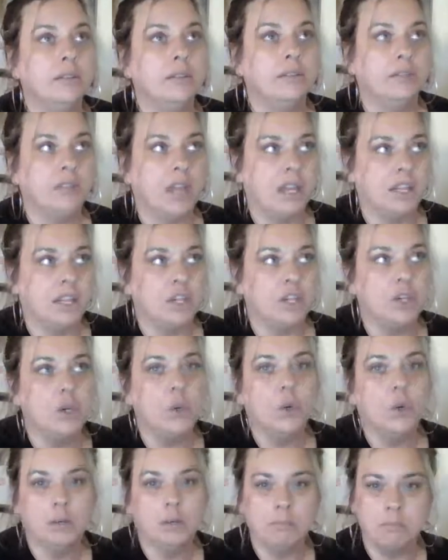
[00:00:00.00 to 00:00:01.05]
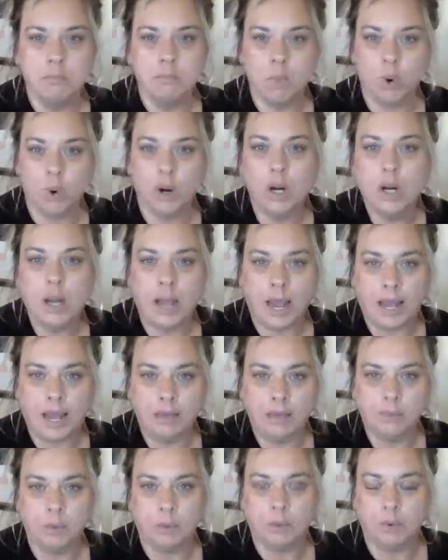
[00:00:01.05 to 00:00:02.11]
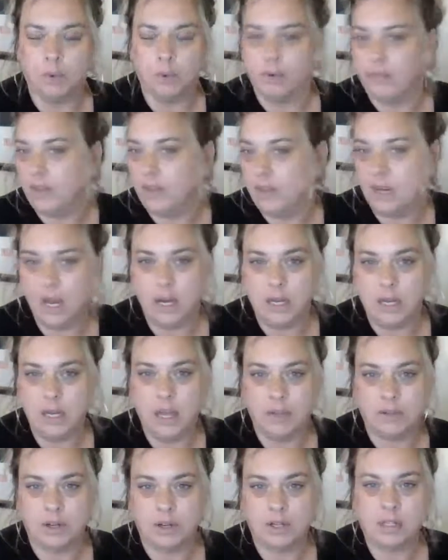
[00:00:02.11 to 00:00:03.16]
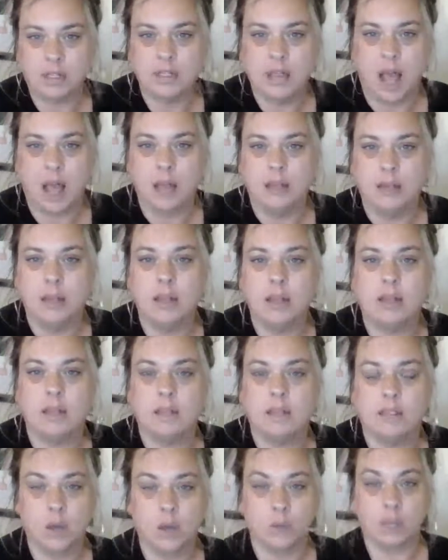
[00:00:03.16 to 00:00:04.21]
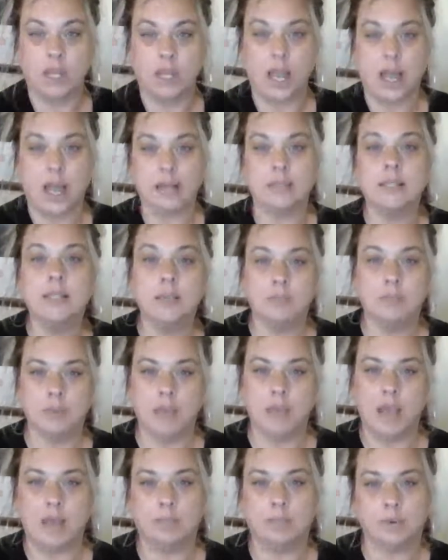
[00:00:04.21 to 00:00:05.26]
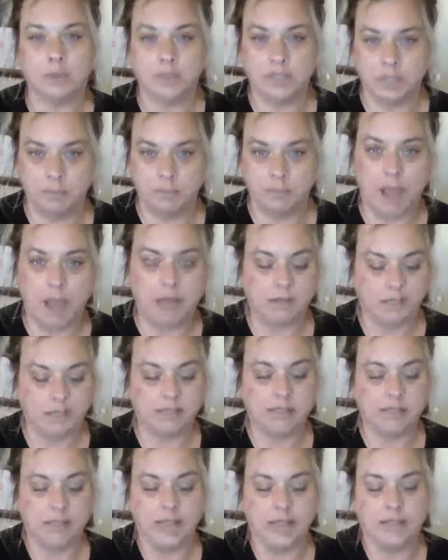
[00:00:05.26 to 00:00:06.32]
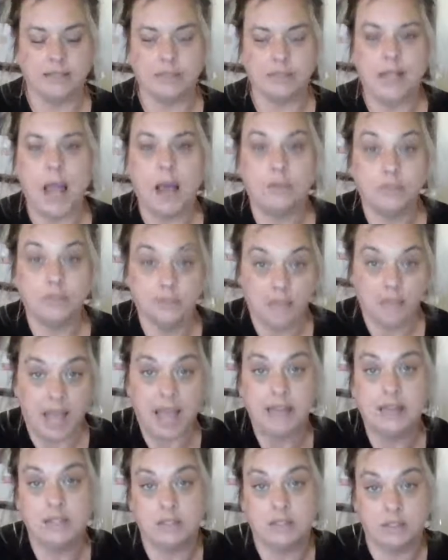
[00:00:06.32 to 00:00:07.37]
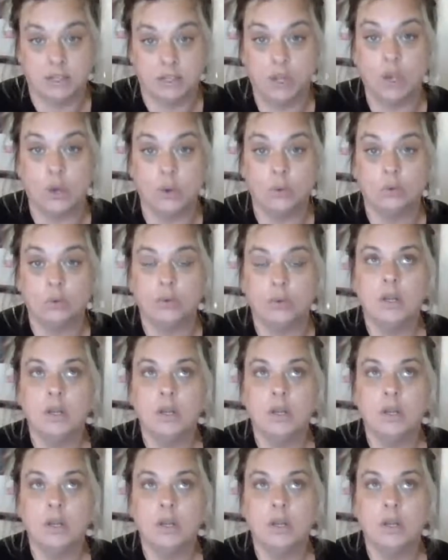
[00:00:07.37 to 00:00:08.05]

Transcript: that you are more capable than any other sign in the zodiac to be able to balance things out. That is you.